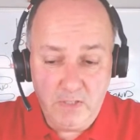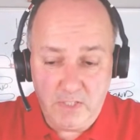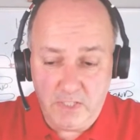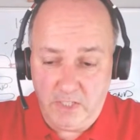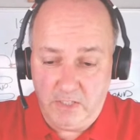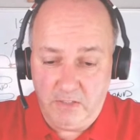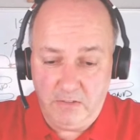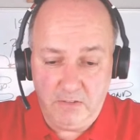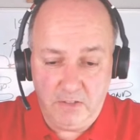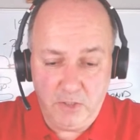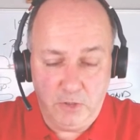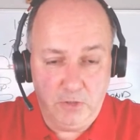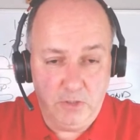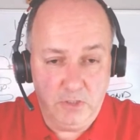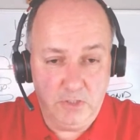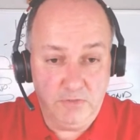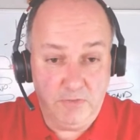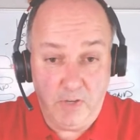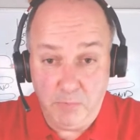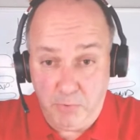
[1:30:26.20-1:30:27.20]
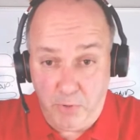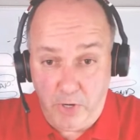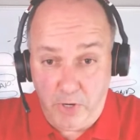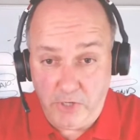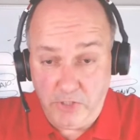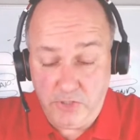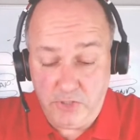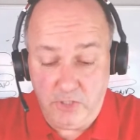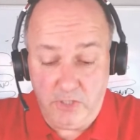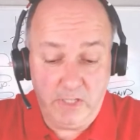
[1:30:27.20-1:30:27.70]
can cause
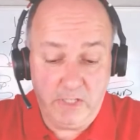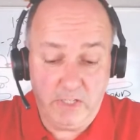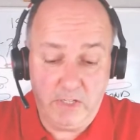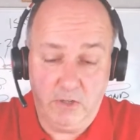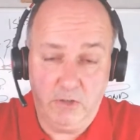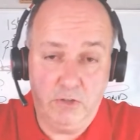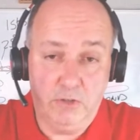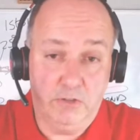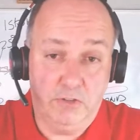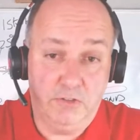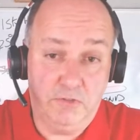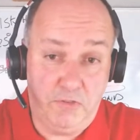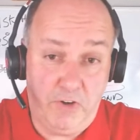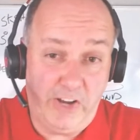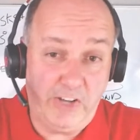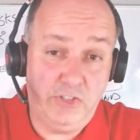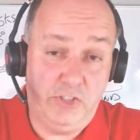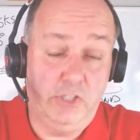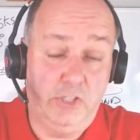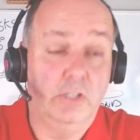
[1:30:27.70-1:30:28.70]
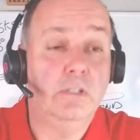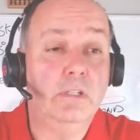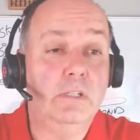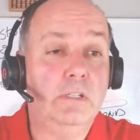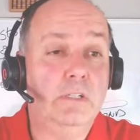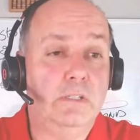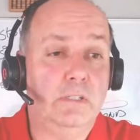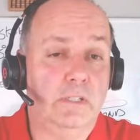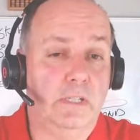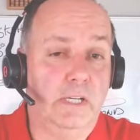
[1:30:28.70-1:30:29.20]
vibration, it can cause fracture,
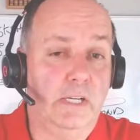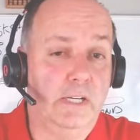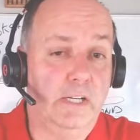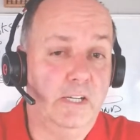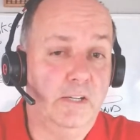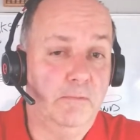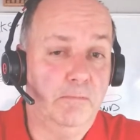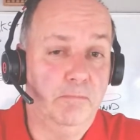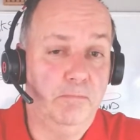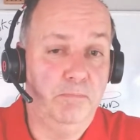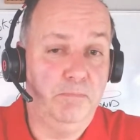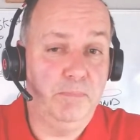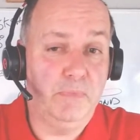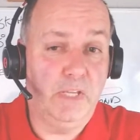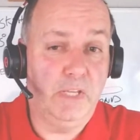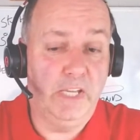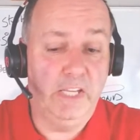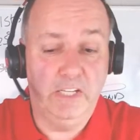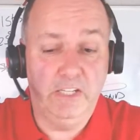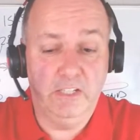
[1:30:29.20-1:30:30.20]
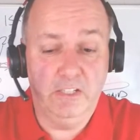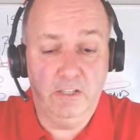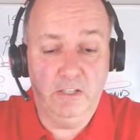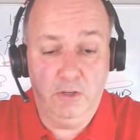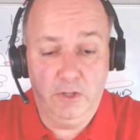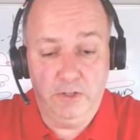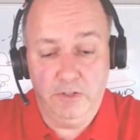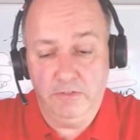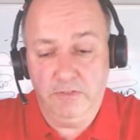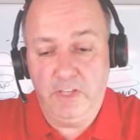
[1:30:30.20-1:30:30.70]
and in a
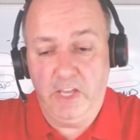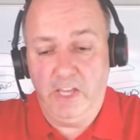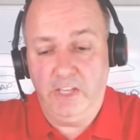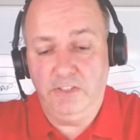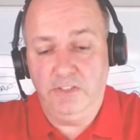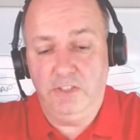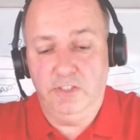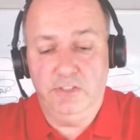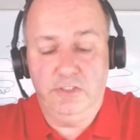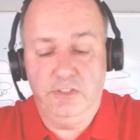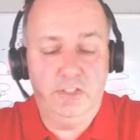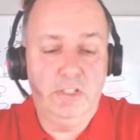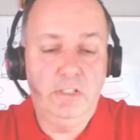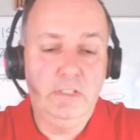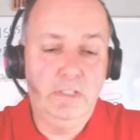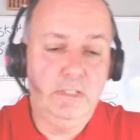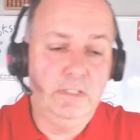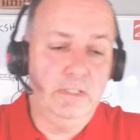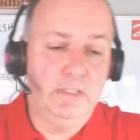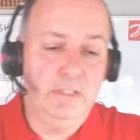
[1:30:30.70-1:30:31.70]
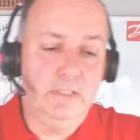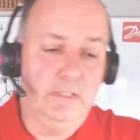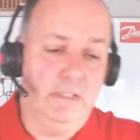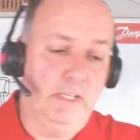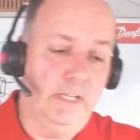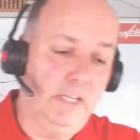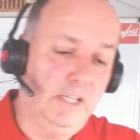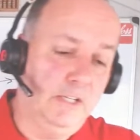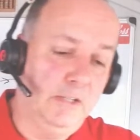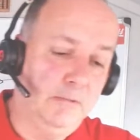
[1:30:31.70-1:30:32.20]
lot of cases,
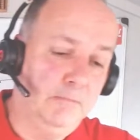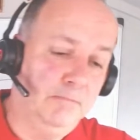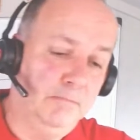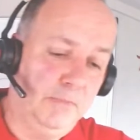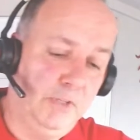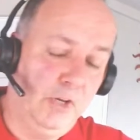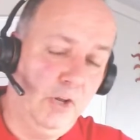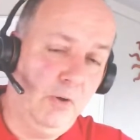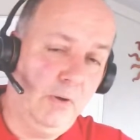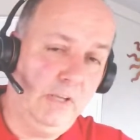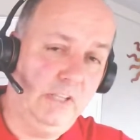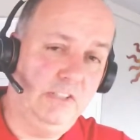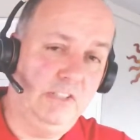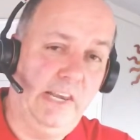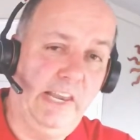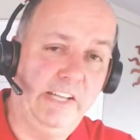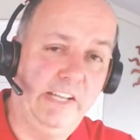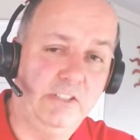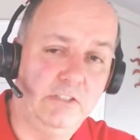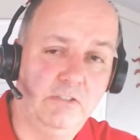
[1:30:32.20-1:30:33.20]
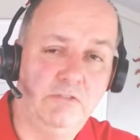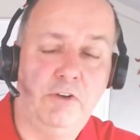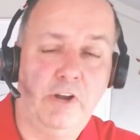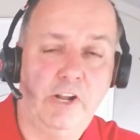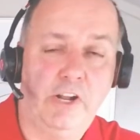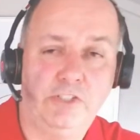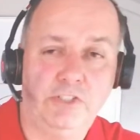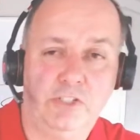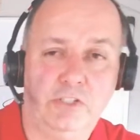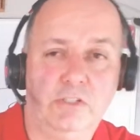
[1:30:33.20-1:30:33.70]
it's led to
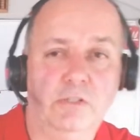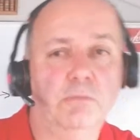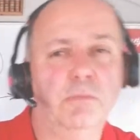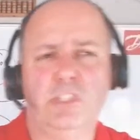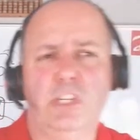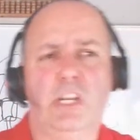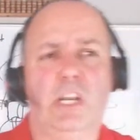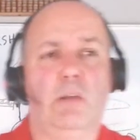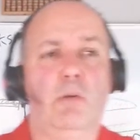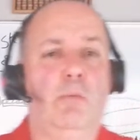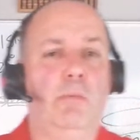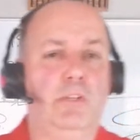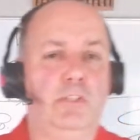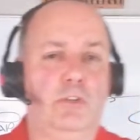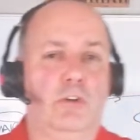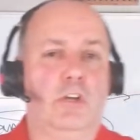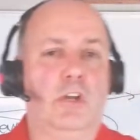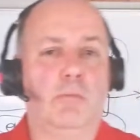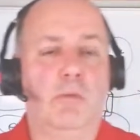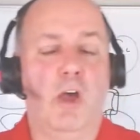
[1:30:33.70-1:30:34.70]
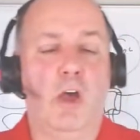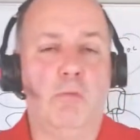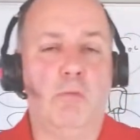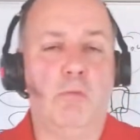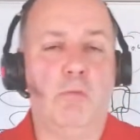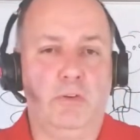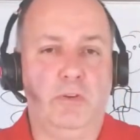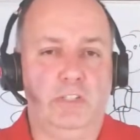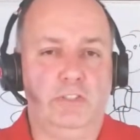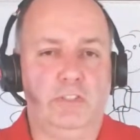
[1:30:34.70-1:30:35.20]
fracture, and particularly when we talk about
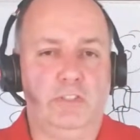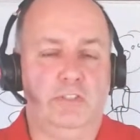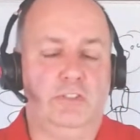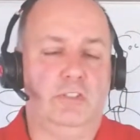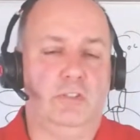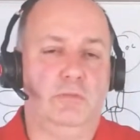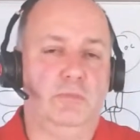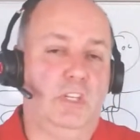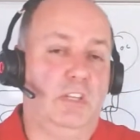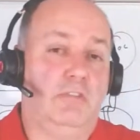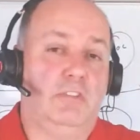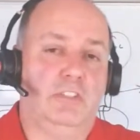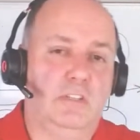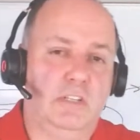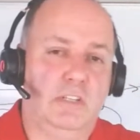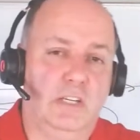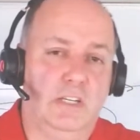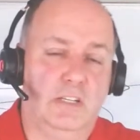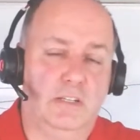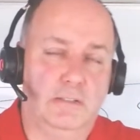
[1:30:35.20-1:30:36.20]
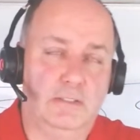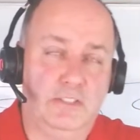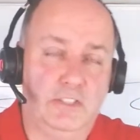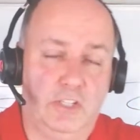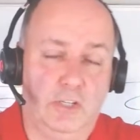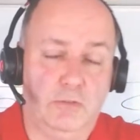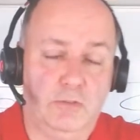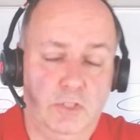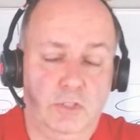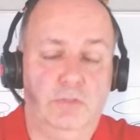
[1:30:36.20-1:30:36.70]
ammonia systems, even
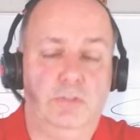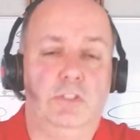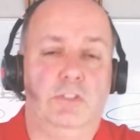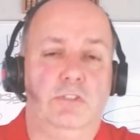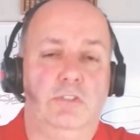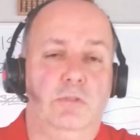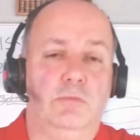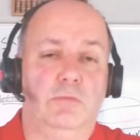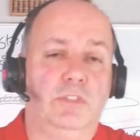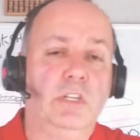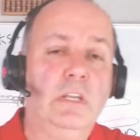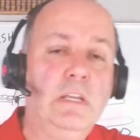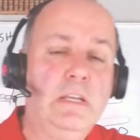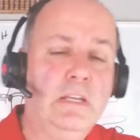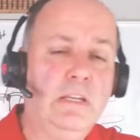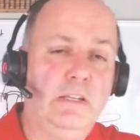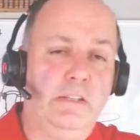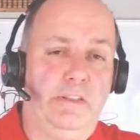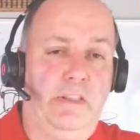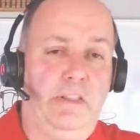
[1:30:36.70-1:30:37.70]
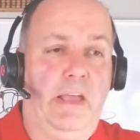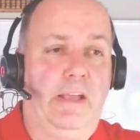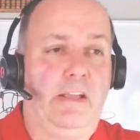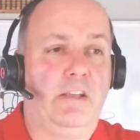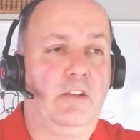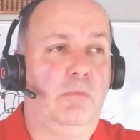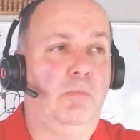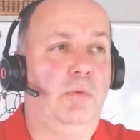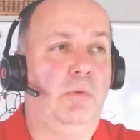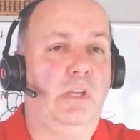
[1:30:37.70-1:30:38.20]
CO2 systems, that
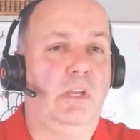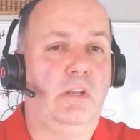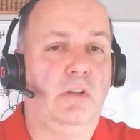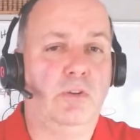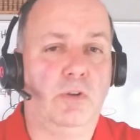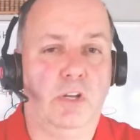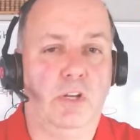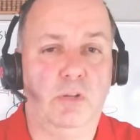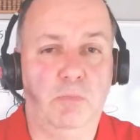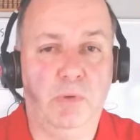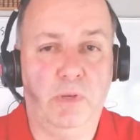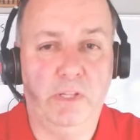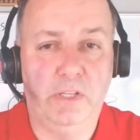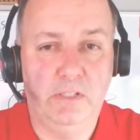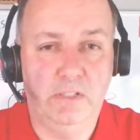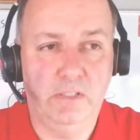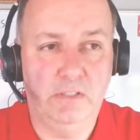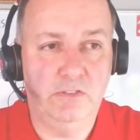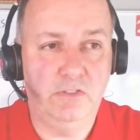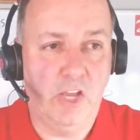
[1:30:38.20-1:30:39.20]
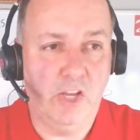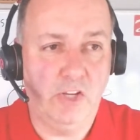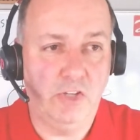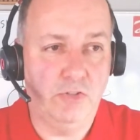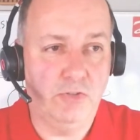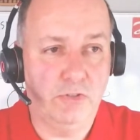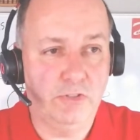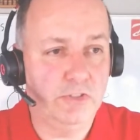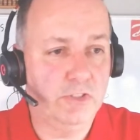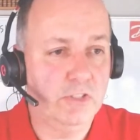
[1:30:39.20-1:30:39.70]
can be incredibly
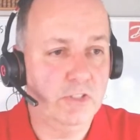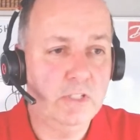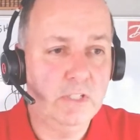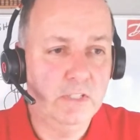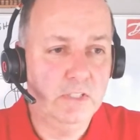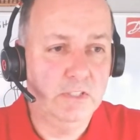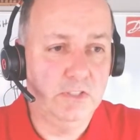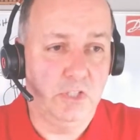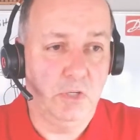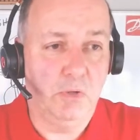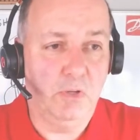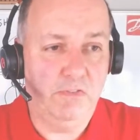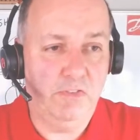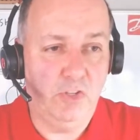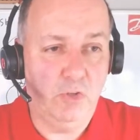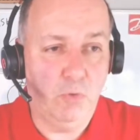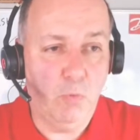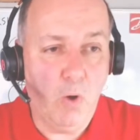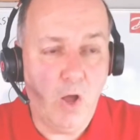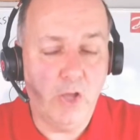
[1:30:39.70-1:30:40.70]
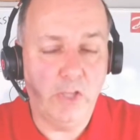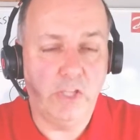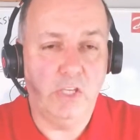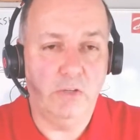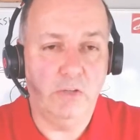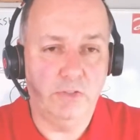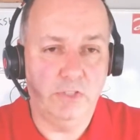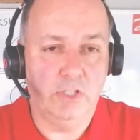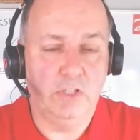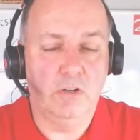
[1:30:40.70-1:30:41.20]
dangerous. So if you are
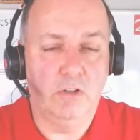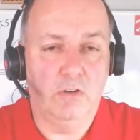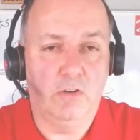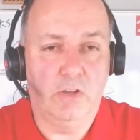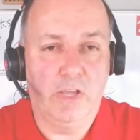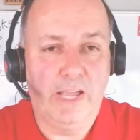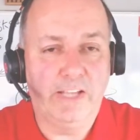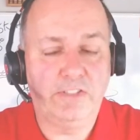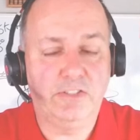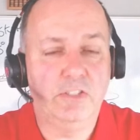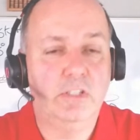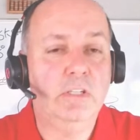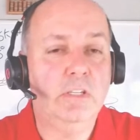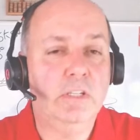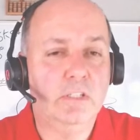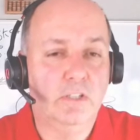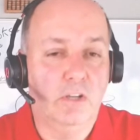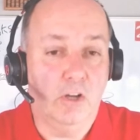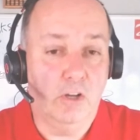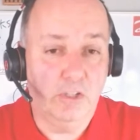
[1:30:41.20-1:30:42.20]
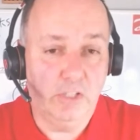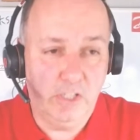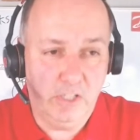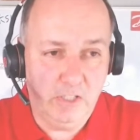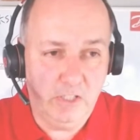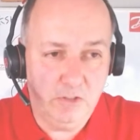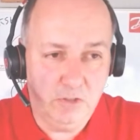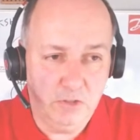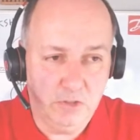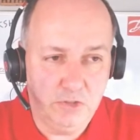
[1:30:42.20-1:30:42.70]
using hot gas on an
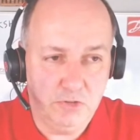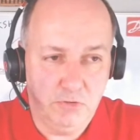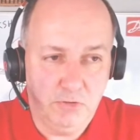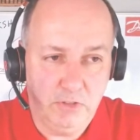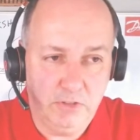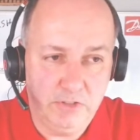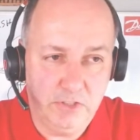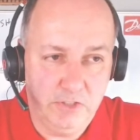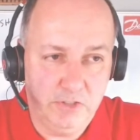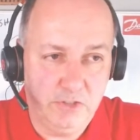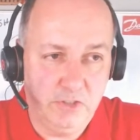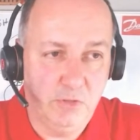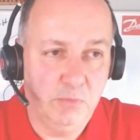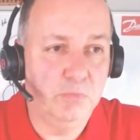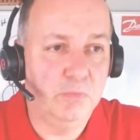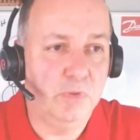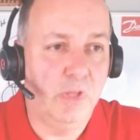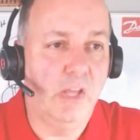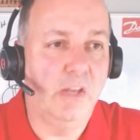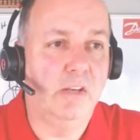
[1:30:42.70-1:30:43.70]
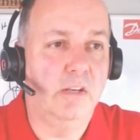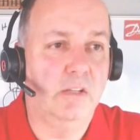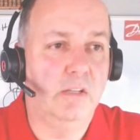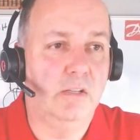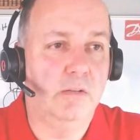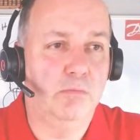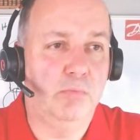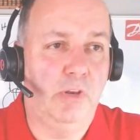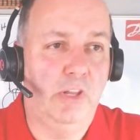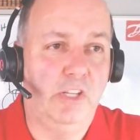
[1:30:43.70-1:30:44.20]
industrial system, then
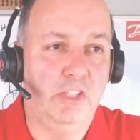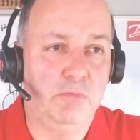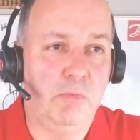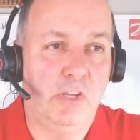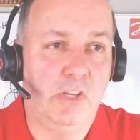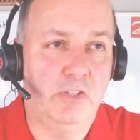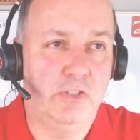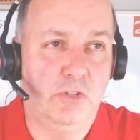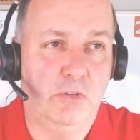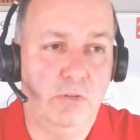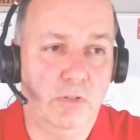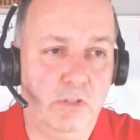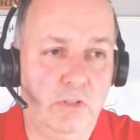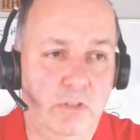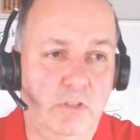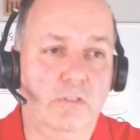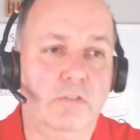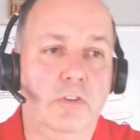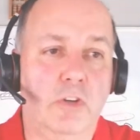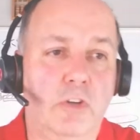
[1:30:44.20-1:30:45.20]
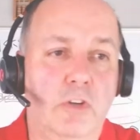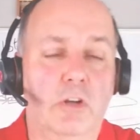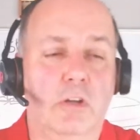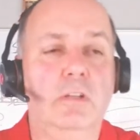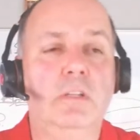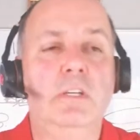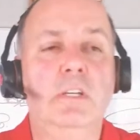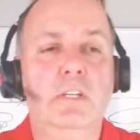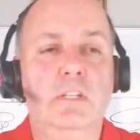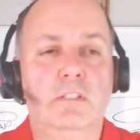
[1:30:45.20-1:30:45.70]
please make sure that you've got
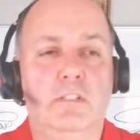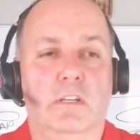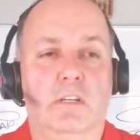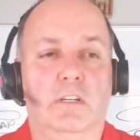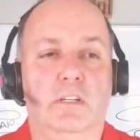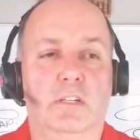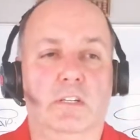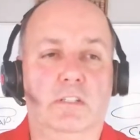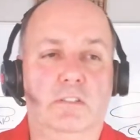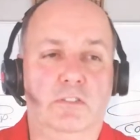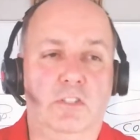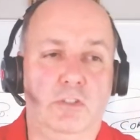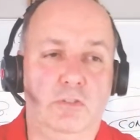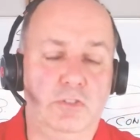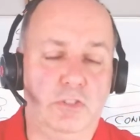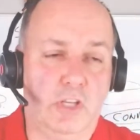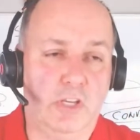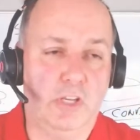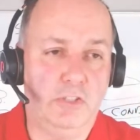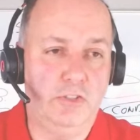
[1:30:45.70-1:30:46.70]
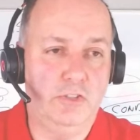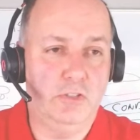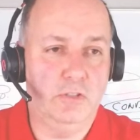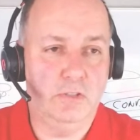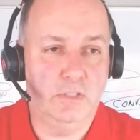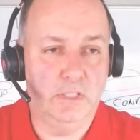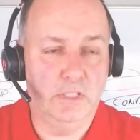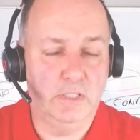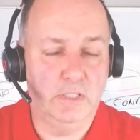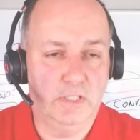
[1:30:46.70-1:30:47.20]
two-stage
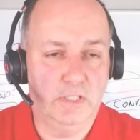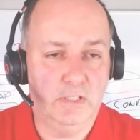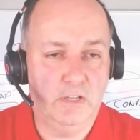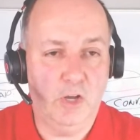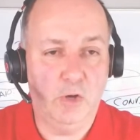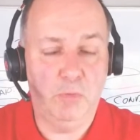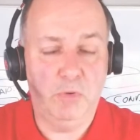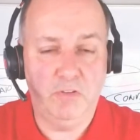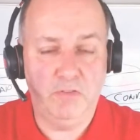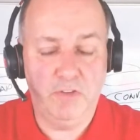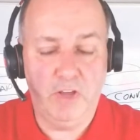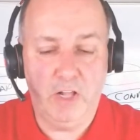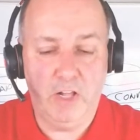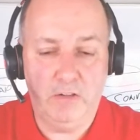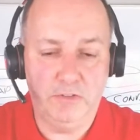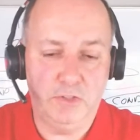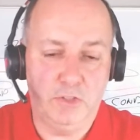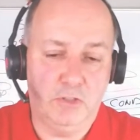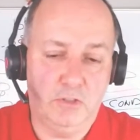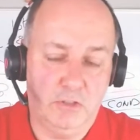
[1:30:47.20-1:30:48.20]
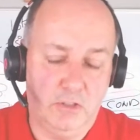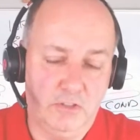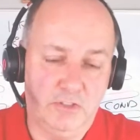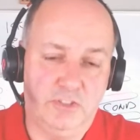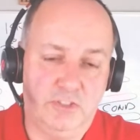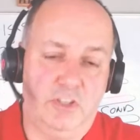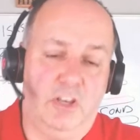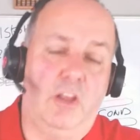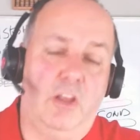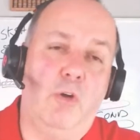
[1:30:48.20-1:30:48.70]
opening valves or
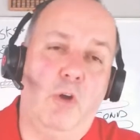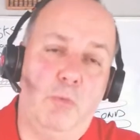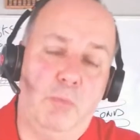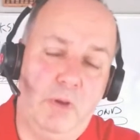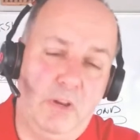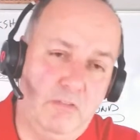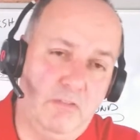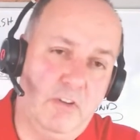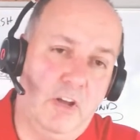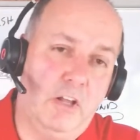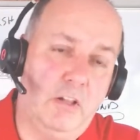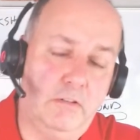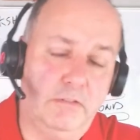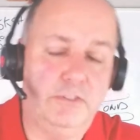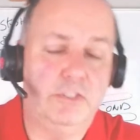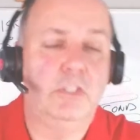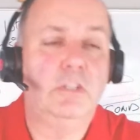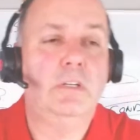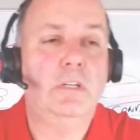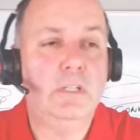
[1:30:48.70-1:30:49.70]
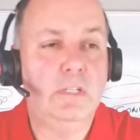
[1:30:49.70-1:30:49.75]
slow opening valves.